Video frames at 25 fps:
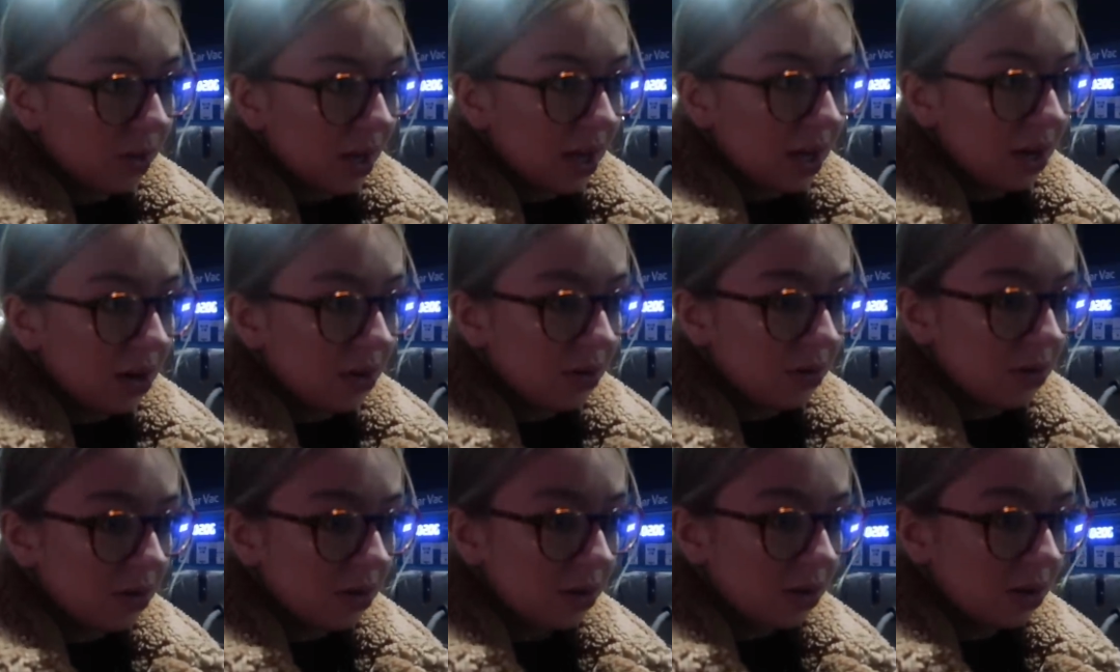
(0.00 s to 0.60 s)

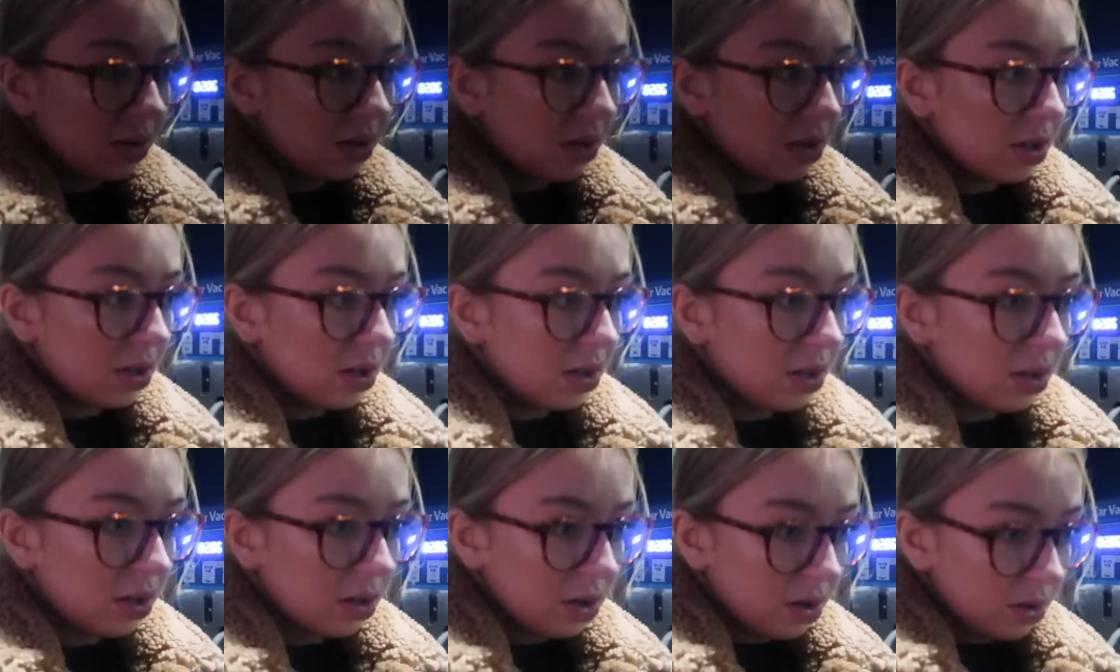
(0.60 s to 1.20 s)
now.
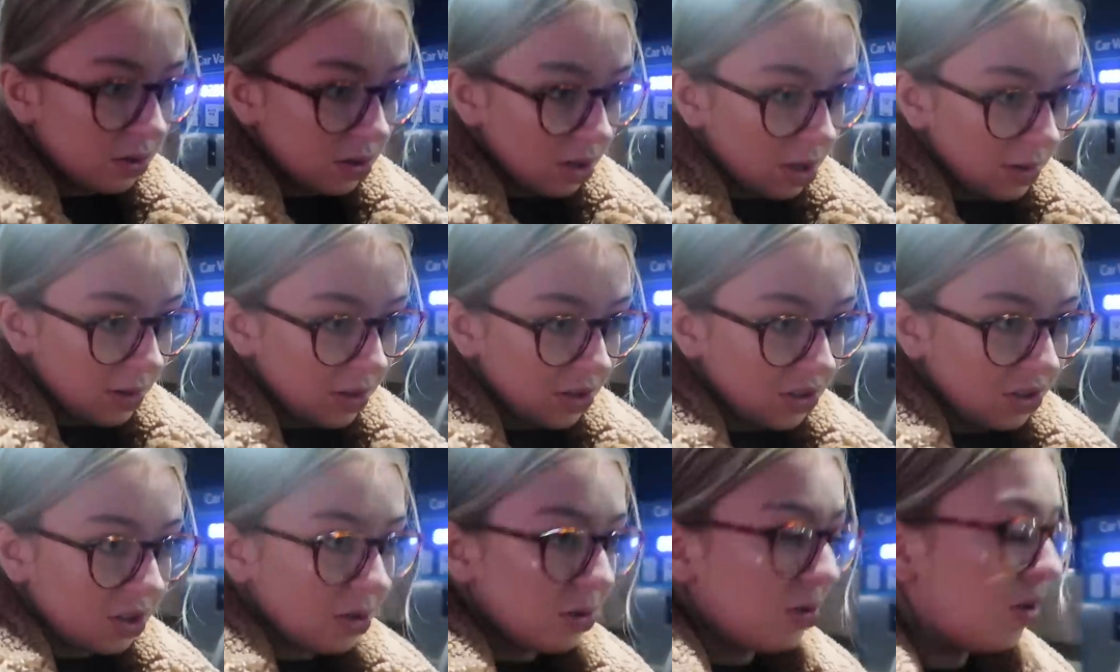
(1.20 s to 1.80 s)
Oh no,
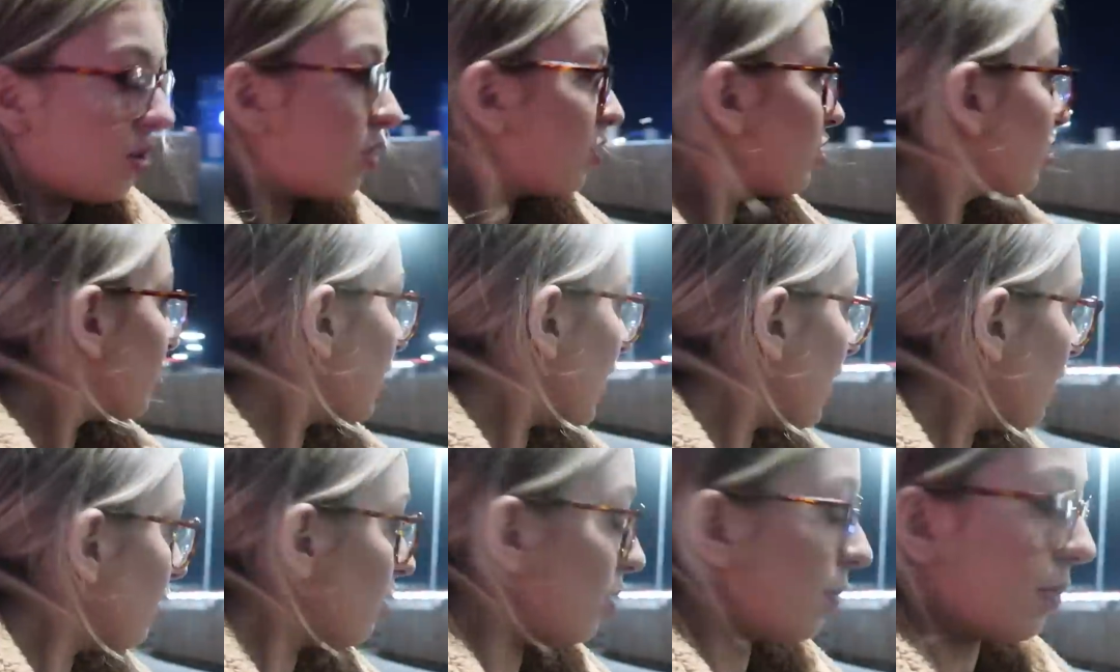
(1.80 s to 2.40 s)
it still looks
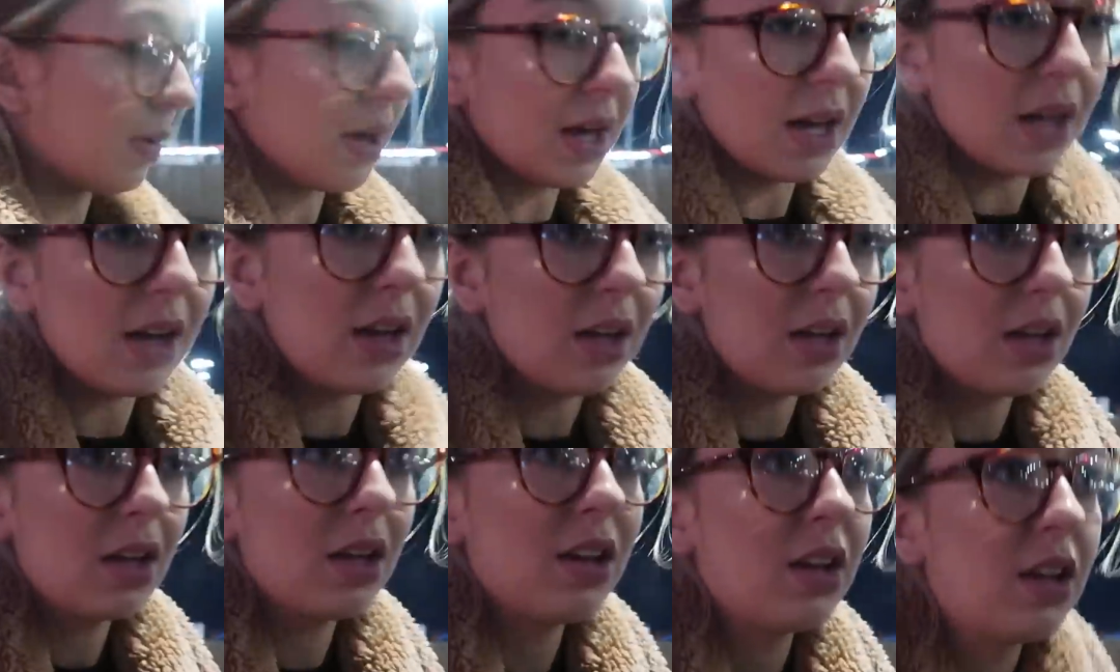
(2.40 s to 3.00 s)
down a bit.